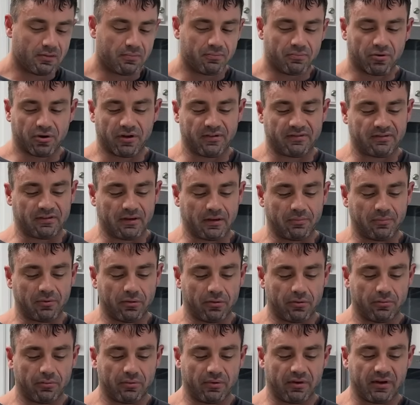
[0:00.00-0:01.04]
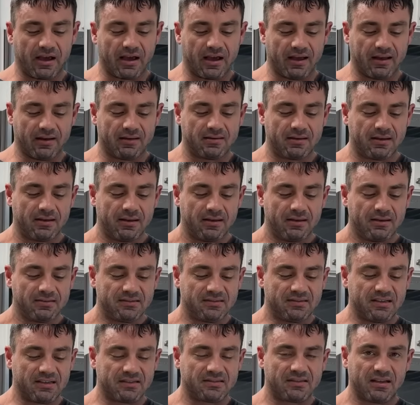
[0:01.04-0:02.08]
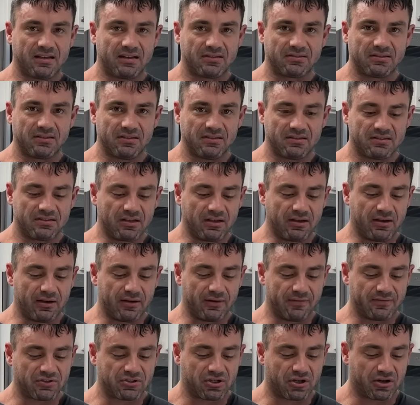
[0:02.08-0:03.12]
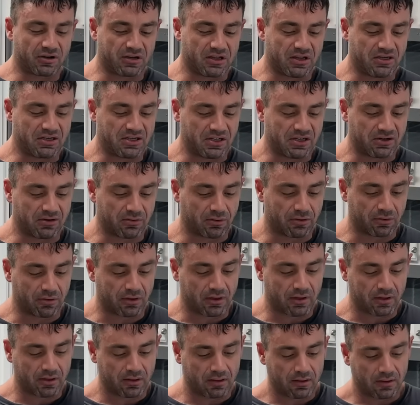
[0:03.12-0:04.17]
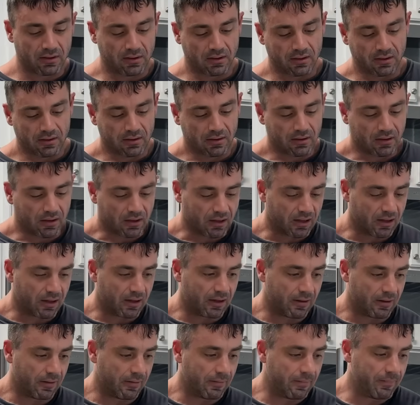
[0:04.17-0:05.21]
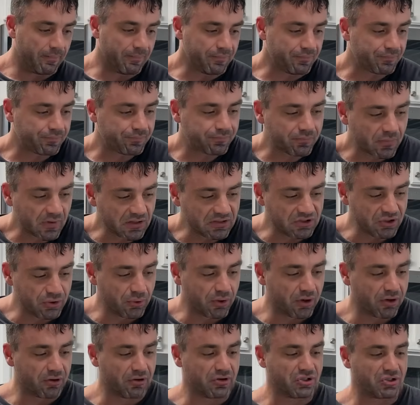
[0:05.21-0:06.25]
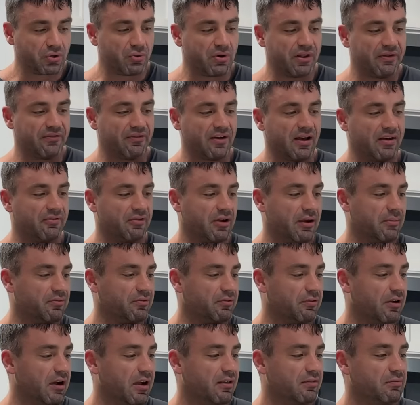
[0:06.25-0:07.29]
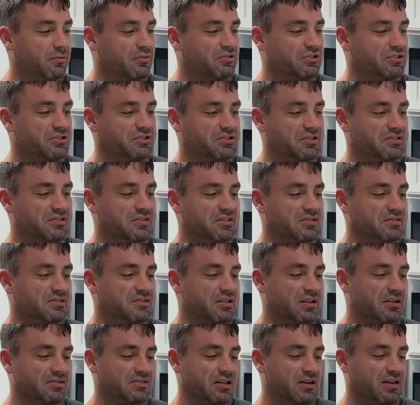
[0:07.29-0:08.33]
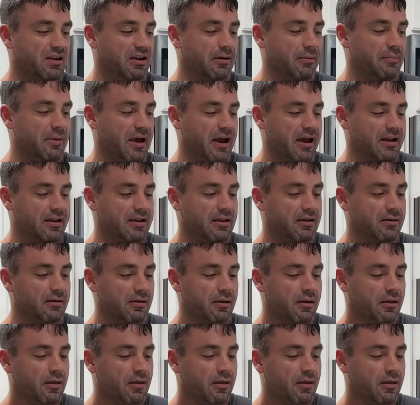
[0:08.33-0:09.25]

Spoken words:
pretty simple. We got 6 ounces of turkey tenderloin, 225 grams of rice, which is just this entire packet.